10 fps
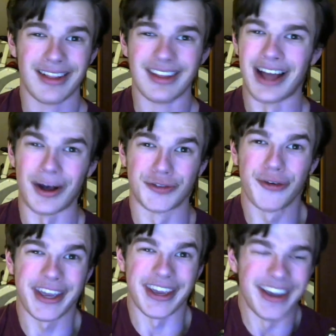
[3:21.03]
was
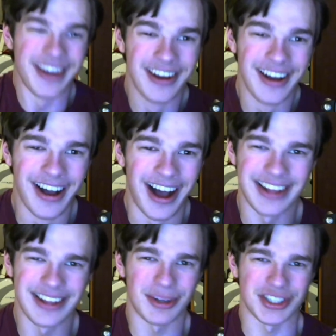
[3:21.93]
freaky. I
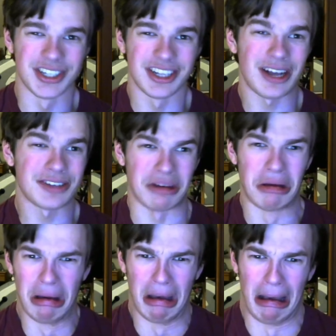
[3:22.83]
didn't much. That was like,
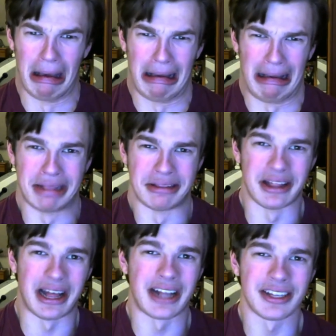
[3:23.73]
ugh, I don't
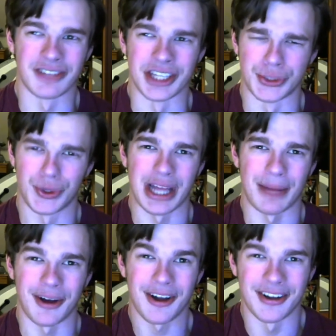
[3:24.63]
know. I didn't really enjoy that
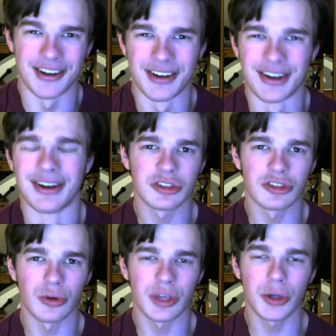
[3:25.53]
part.
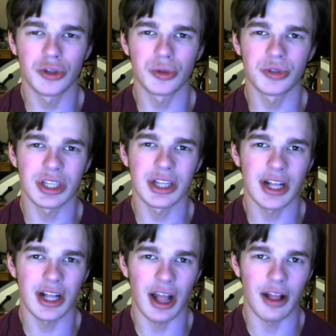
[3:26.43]
So he was using
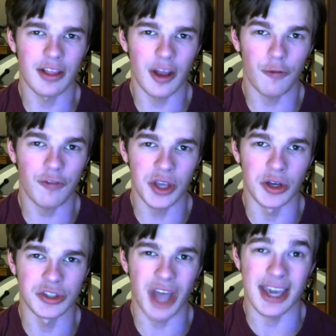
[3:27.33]
their
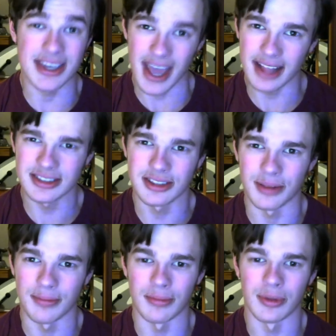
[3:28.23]
fears against
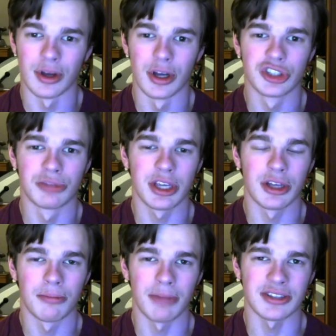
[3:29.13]
them to make
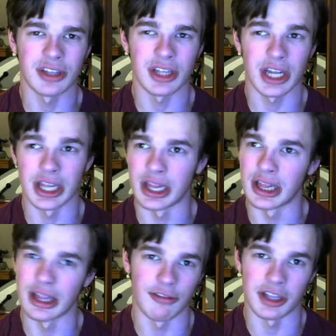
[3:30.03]
them basically
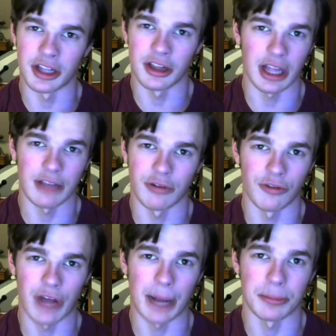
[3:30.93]
live in a life
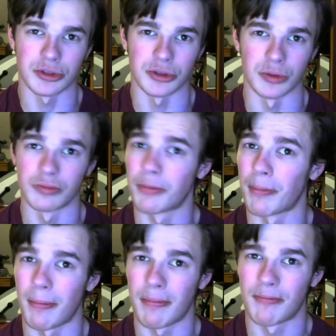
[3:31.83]
of absolute
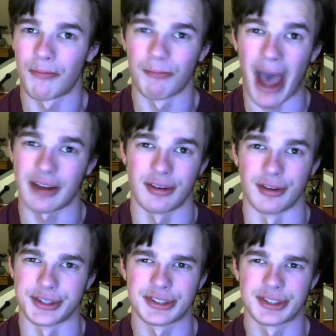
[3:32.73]

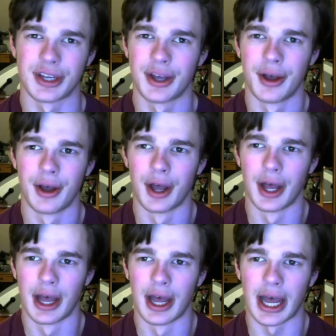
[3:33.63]
badness.
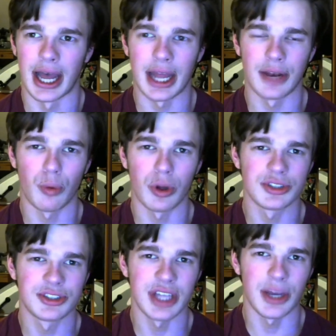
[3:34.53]
And
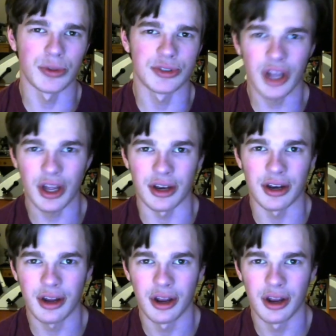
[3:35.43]
once it was done,